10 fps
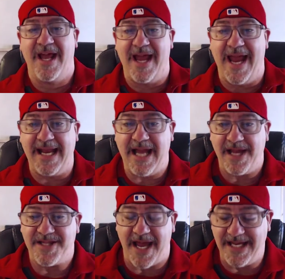Hey
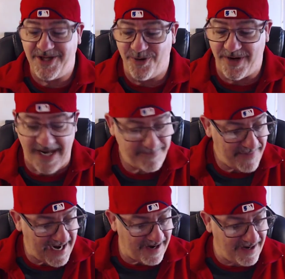guys, how you doing? Ed
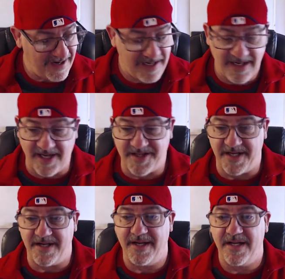Mayer.
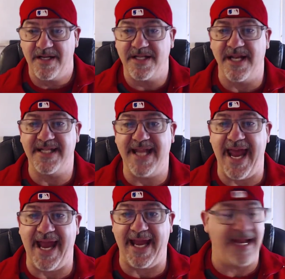Listen,
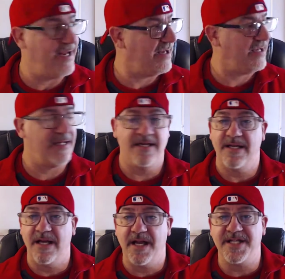today,
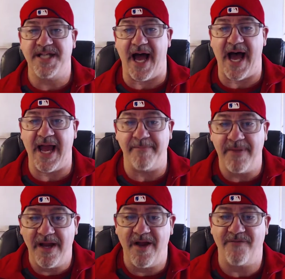time,
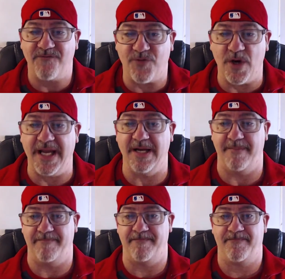
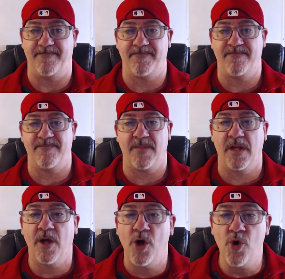freedom.
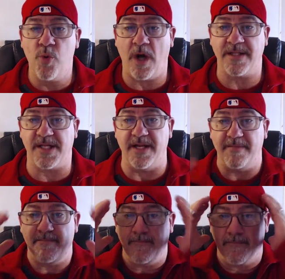Who wants it?
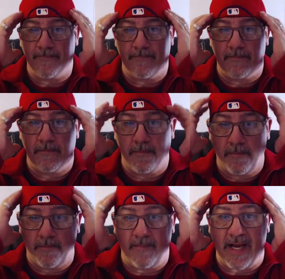
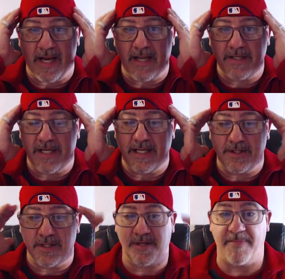Man, I'd say
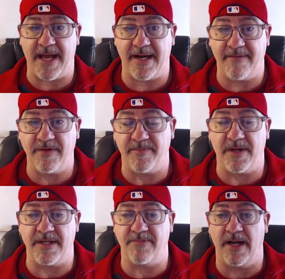just about
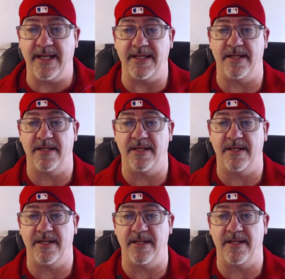everybody, right?